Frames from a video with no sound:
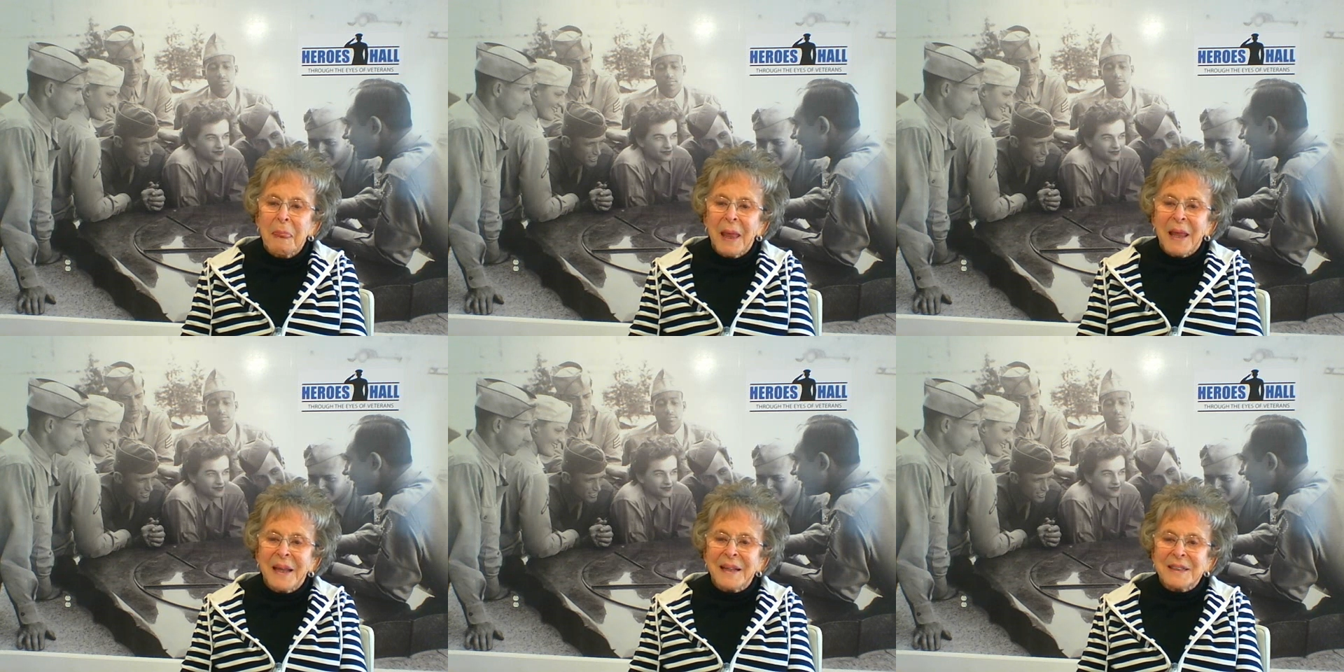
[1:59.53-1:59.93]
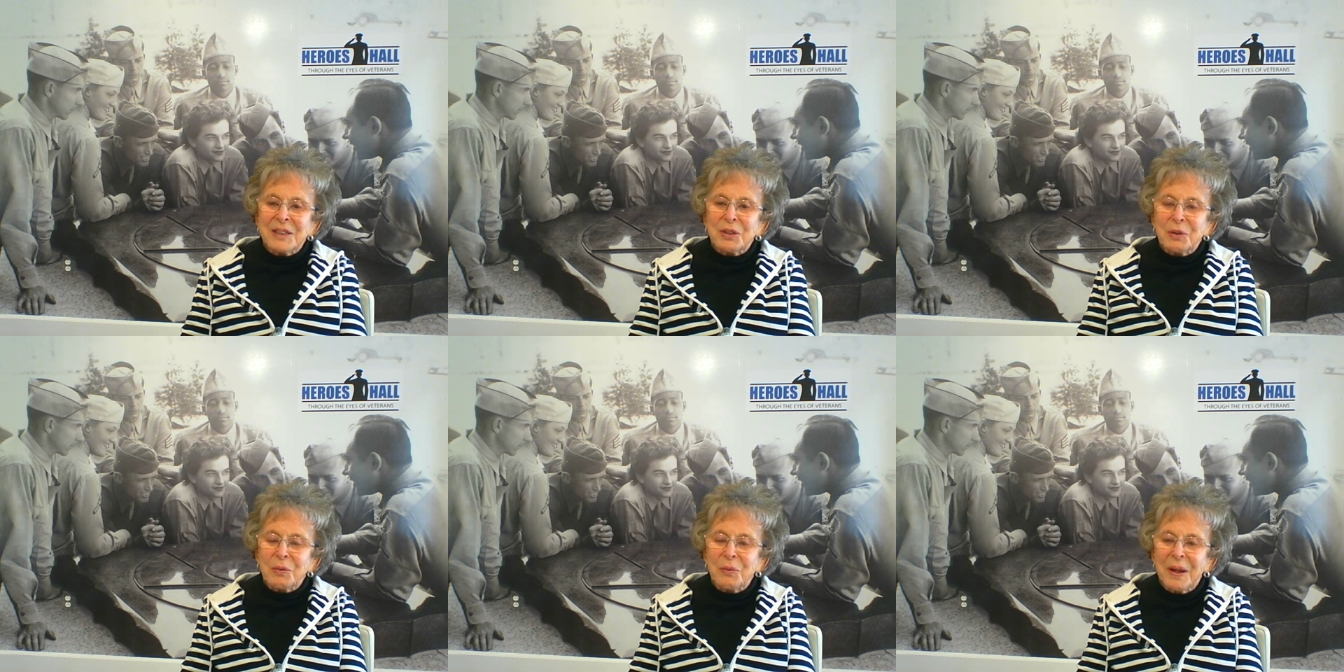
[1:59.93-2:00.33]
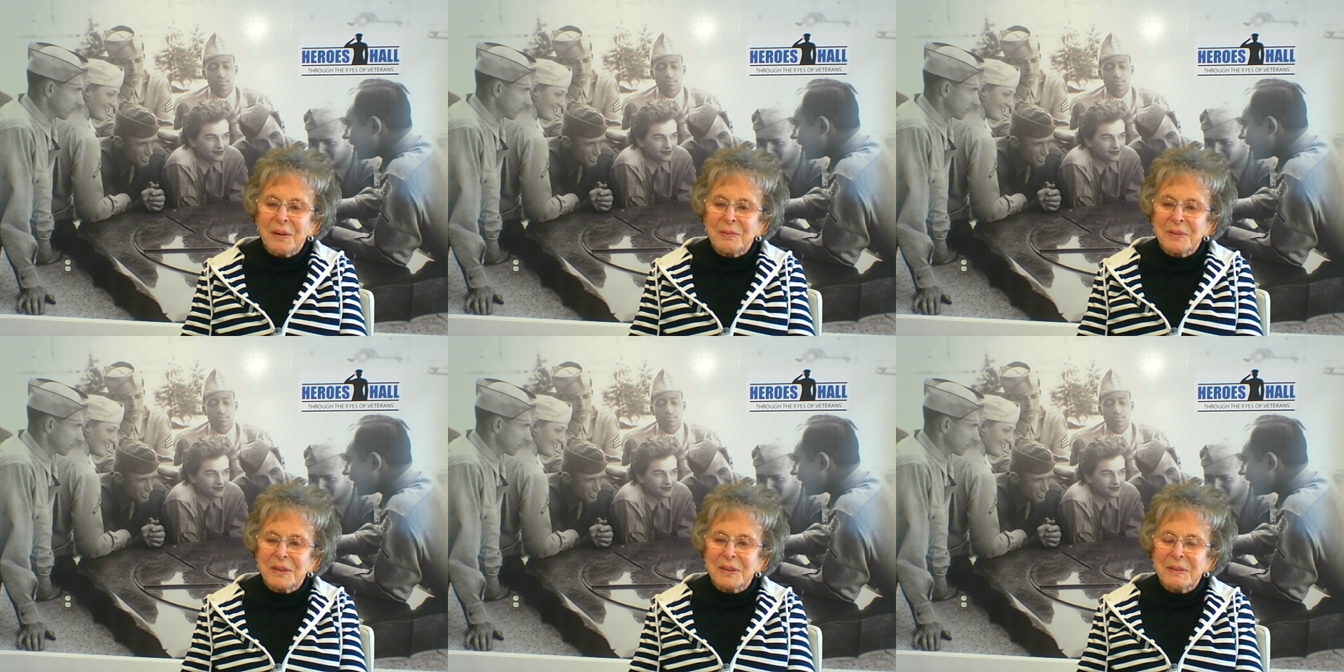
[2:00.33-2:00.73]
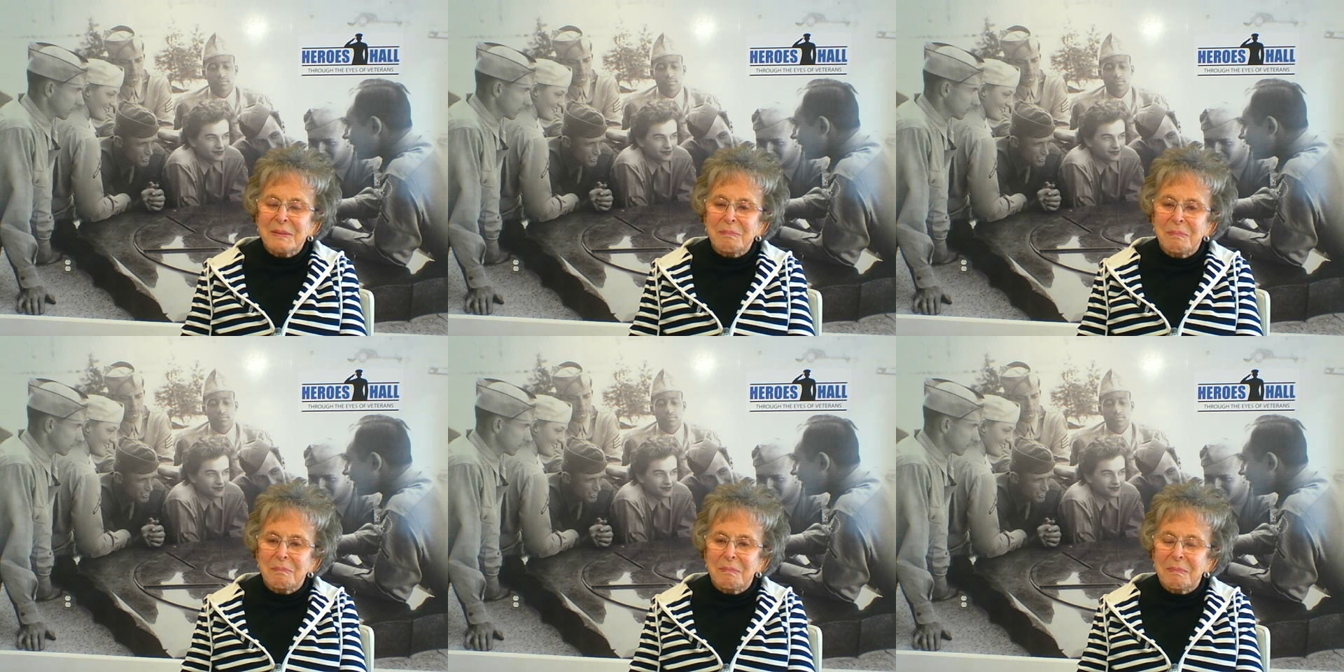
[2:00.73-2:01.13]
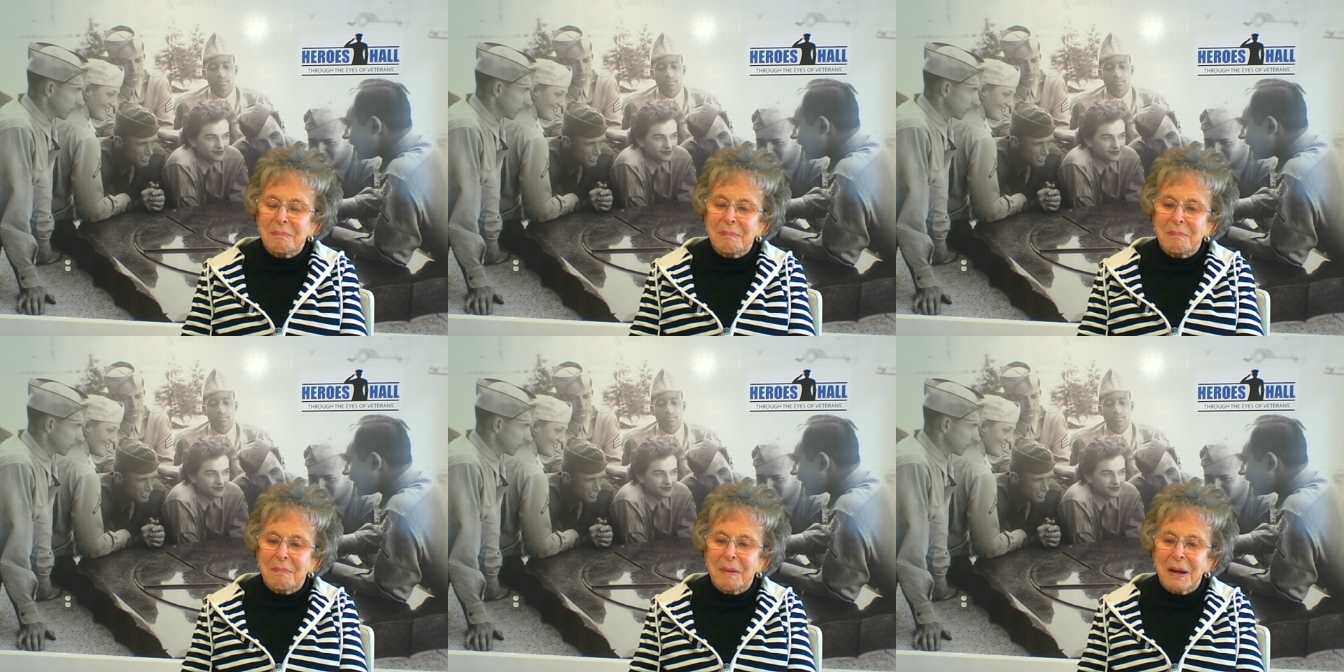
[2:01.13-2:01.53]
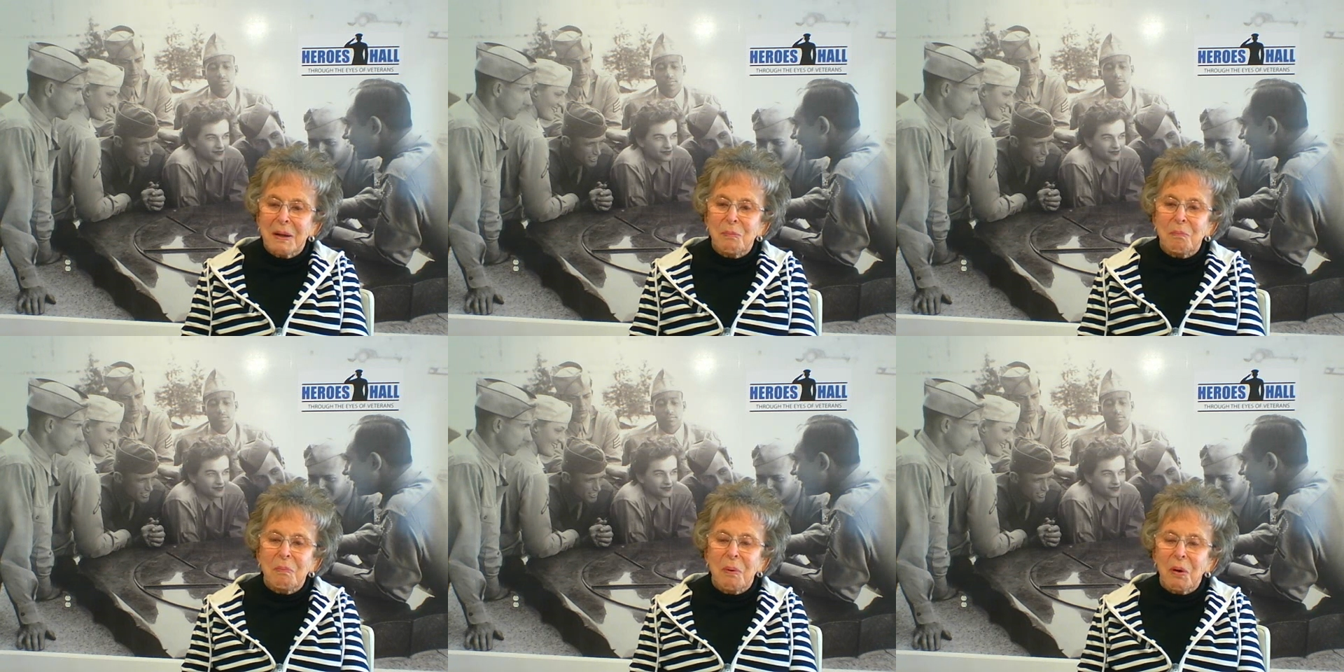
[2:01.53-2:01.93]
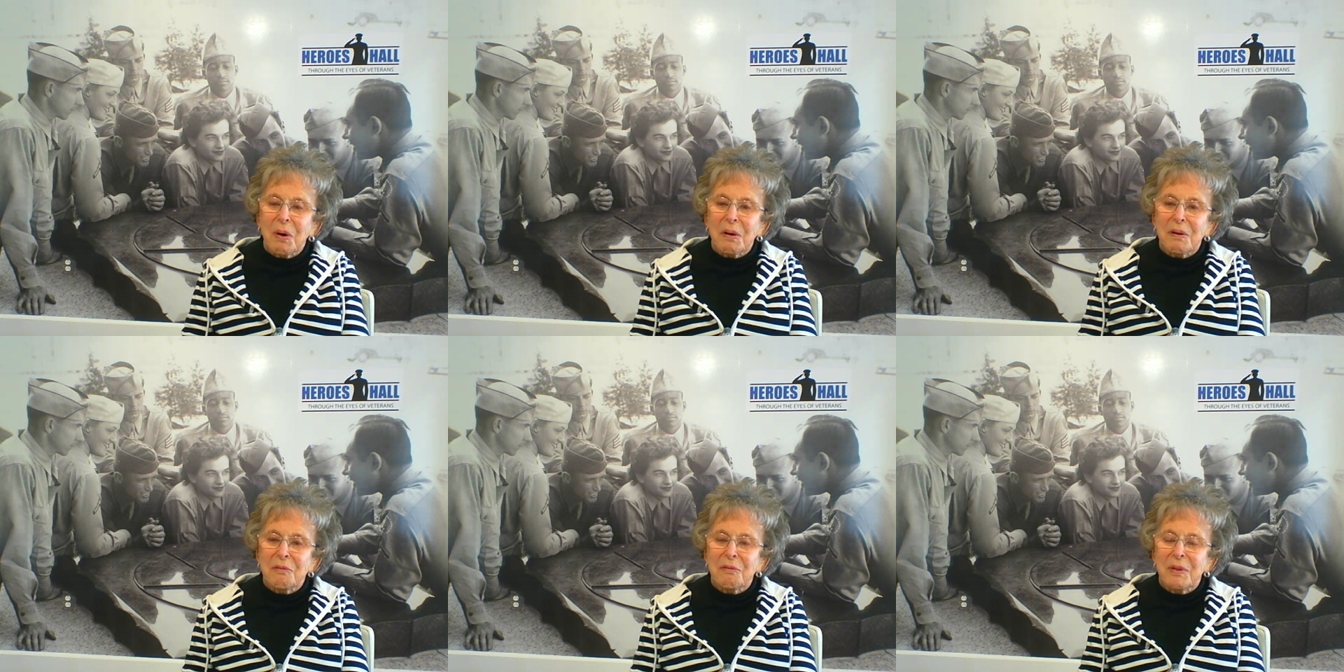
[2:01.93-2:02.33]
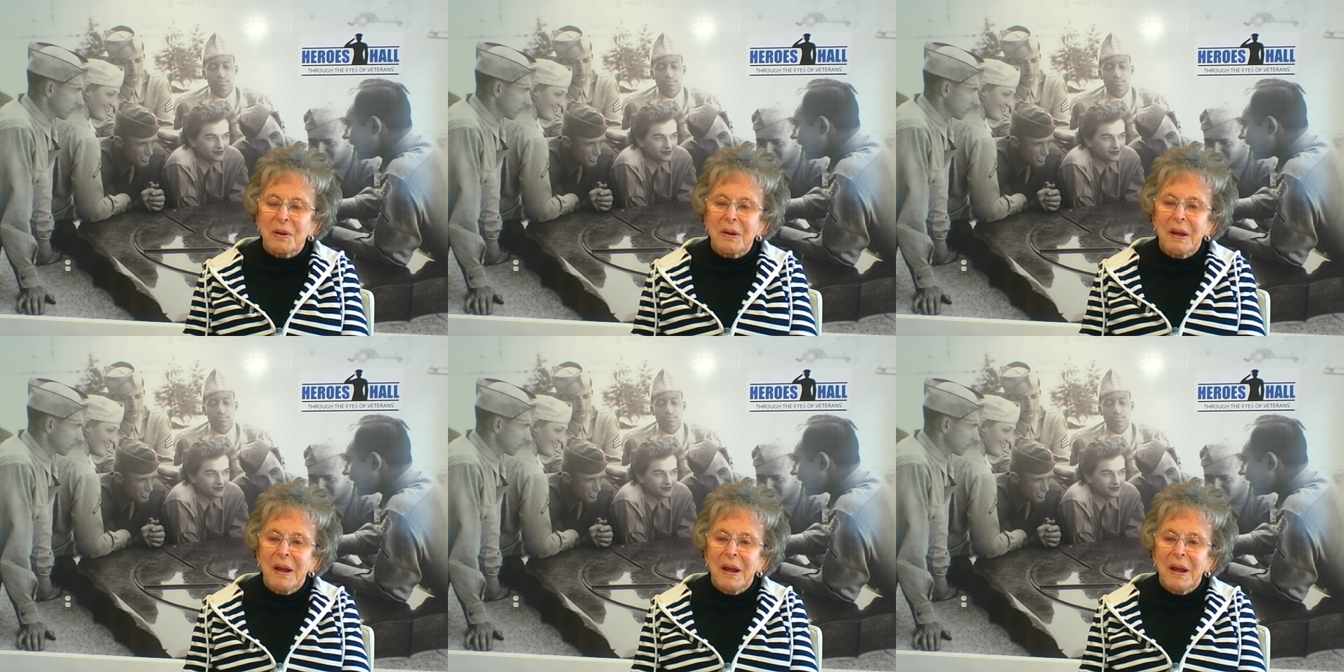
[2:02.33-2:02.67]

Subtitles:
And so that was my part of the